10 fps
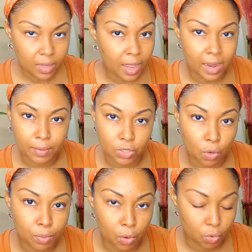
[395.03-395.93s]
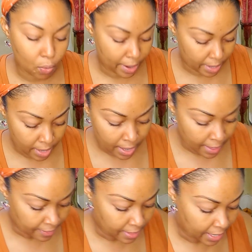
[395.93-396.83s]
And I was so blown away
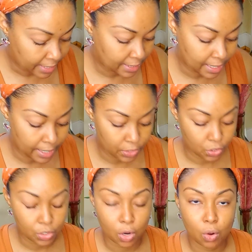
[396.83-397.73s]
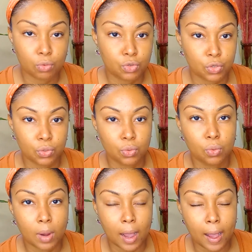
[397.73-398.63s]
that I decided to go
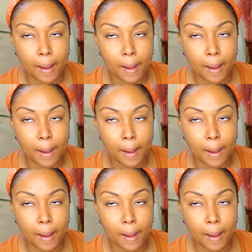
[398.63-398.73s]
to